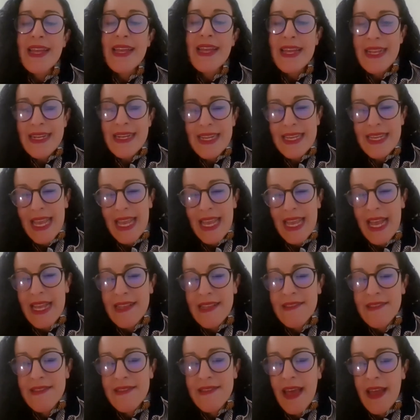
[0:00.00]

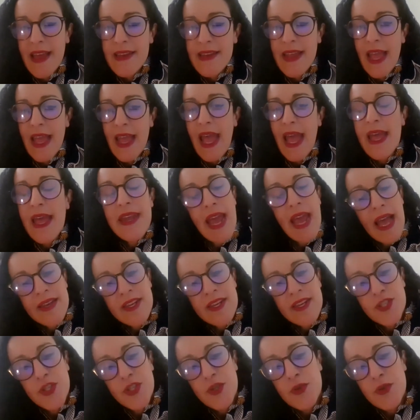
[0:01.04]
indicates that an
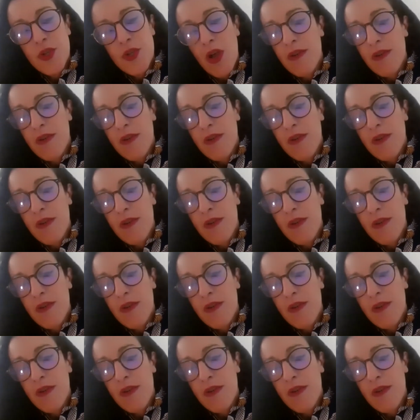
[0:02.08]
attitude